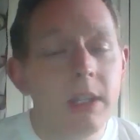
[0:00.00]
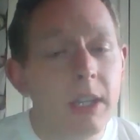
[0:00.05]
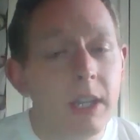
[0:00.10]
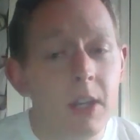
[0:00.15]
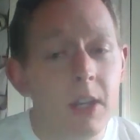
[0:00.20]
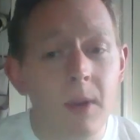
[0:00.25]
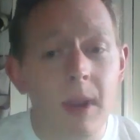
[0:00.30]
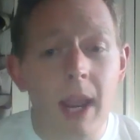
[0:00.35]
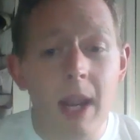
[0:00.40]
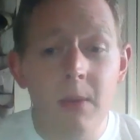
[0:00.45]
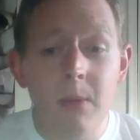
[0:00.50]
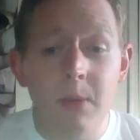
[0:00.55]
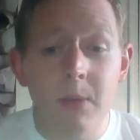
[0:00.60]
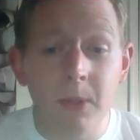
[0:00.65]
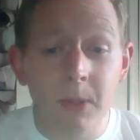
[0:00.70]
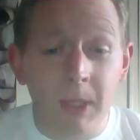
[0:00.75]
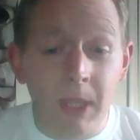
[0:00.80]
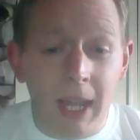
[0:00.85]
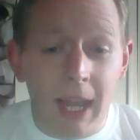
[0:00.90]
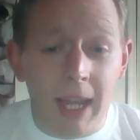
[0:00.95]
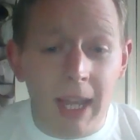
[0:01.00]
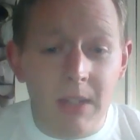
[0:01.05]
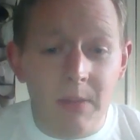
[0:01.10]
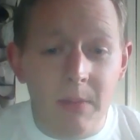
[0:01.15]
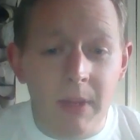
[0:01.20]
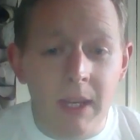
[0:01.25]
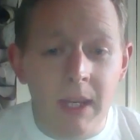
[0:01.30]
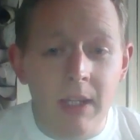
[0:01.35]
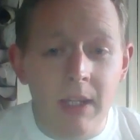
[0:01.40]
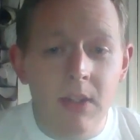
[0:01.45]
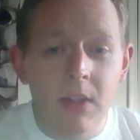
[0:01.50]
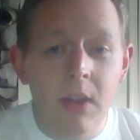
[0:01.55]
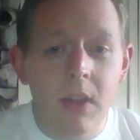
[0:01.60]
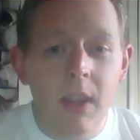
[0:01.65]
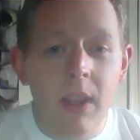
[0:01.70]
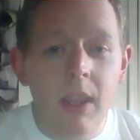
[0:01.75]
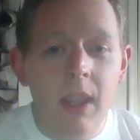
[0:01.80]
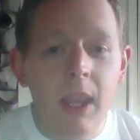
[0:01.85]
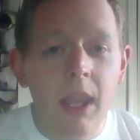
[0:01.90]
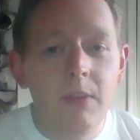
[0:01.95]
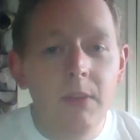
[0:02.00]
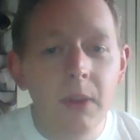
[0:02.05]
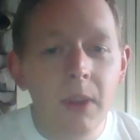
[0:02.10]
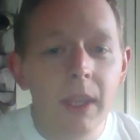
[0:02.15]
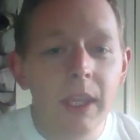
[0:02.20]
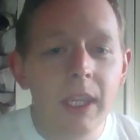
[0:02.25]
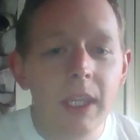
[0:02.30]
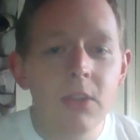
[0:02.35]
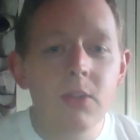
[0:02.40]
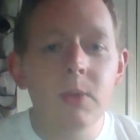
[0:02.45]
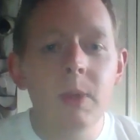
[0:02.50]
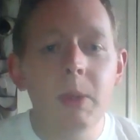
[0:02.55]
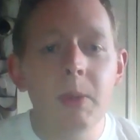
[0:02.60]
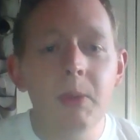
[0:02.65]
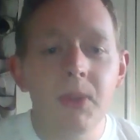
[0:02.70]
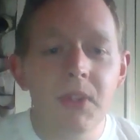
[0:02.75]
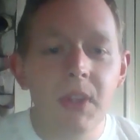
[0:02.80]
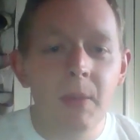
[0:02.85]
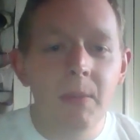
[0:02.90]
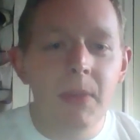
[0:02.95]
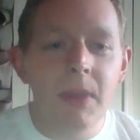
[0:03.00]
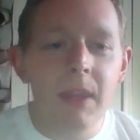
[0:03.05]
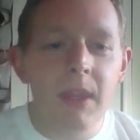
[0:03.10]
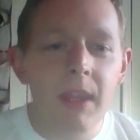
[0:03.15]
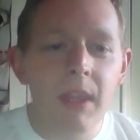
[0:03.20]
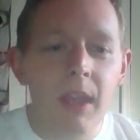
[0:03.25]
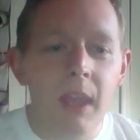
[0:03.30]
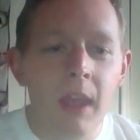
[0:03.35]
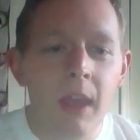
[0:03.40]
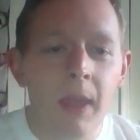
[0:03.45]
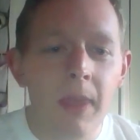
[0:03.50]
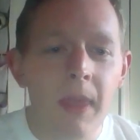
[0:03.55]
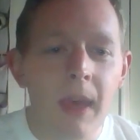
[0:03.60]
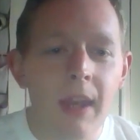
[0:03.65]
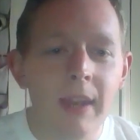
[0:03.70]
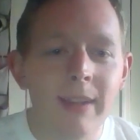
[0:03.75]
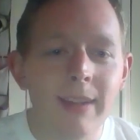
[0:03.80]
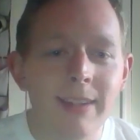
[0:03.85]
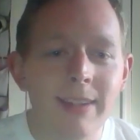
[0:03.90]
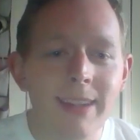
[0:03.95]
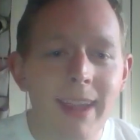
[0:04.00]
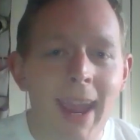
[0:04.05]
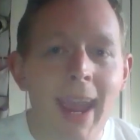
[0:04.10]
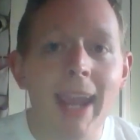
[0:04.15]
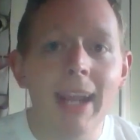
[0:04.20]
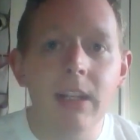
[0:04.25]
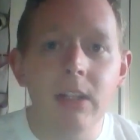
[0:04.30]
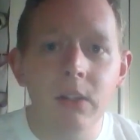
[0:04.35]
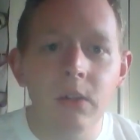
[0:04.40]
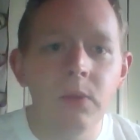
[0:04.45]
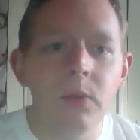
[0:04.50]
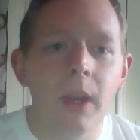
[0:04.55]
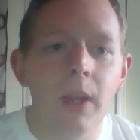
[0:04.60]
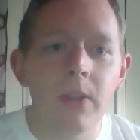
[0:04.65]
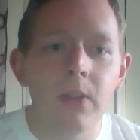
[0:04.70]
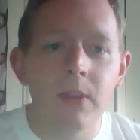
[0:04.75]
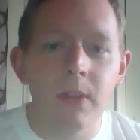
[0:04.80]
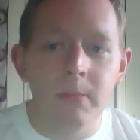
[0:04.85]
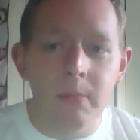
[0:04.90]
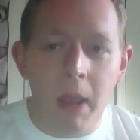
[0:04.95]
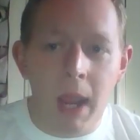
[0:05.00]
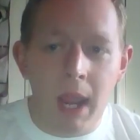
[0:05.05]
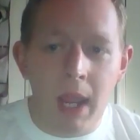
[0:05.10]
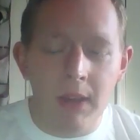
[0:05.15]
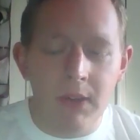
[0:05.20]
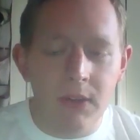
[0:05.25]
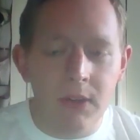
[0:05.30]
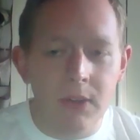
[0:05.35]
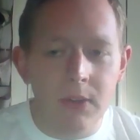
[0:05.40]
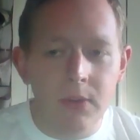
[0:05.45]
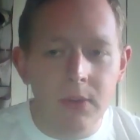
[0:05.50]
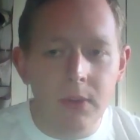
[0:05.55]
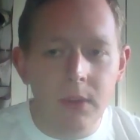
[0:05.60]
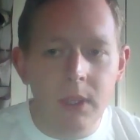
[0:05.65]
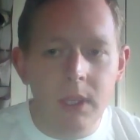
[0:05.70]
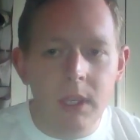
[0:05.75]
to interact with their classmates, and feel like history was something that is active rather than passive.